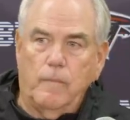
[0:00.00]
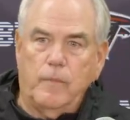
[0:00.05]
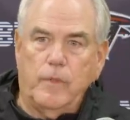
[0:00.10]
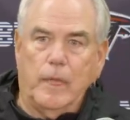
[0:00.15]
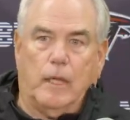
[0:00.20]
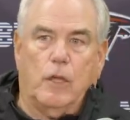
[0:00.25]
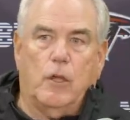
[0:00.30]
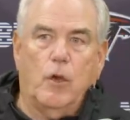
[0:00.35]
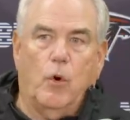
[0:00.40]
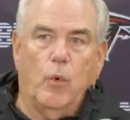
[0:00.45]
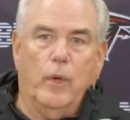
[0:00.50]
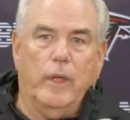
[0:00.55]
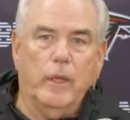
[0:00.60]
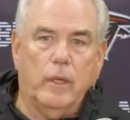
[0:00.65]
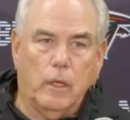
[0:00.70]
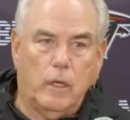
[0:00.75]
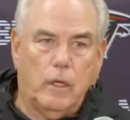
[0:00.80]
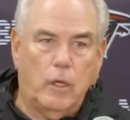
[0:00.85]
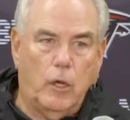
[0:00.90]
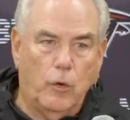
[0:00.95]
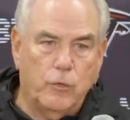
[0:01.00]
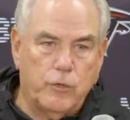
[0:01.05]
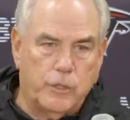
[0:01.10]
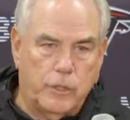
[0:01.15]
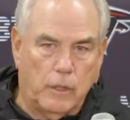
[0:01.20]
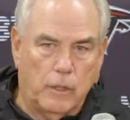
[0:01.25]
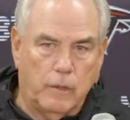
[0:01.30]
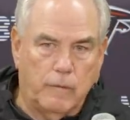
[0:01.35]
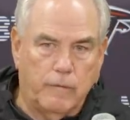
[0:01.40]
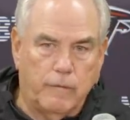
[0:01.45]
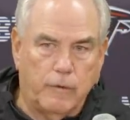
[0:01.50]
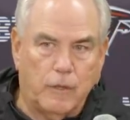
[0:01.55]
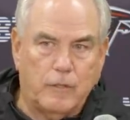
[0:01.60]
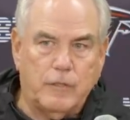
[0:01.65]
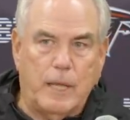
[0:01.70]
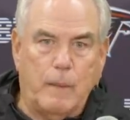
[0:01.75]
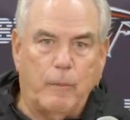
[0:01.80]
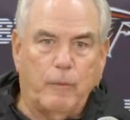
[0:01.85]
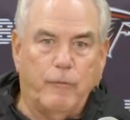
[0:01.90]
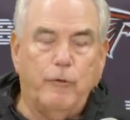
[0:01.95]
that go into coaching. For
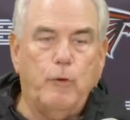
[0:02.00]
example,